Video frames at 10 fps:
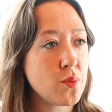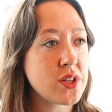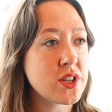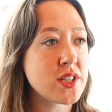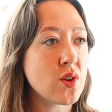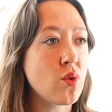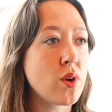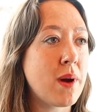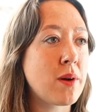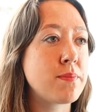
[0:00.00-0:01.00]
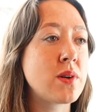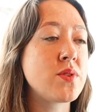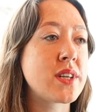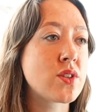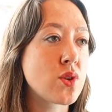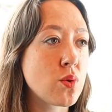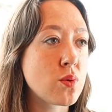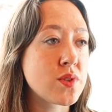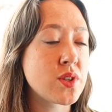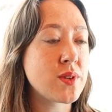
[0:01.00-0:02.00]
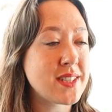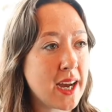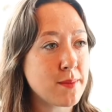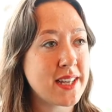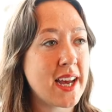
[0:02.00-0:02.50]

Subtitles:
which is all about building tools to adapt